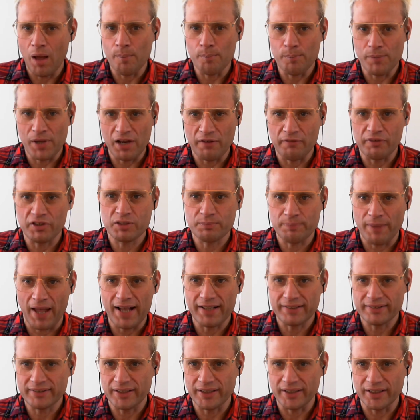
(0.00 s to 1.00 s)
and be
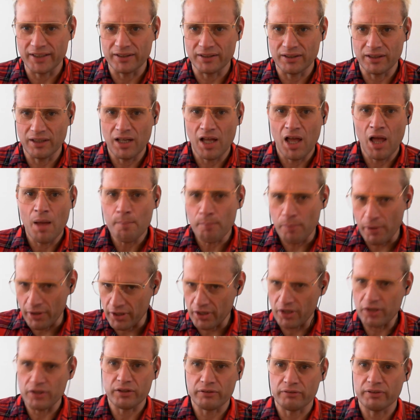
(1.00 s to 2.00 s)
respected
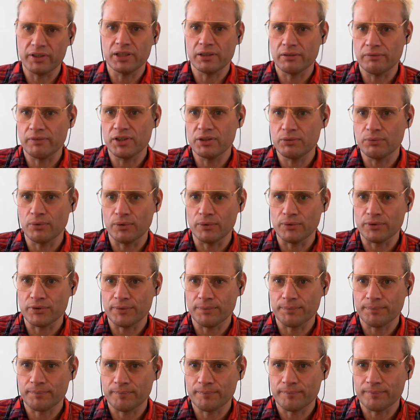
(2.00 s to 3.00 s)
by other
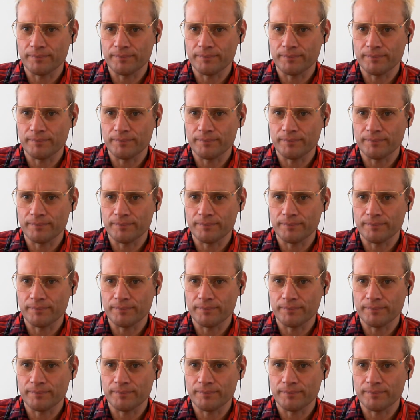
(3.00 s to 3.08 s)
individuals.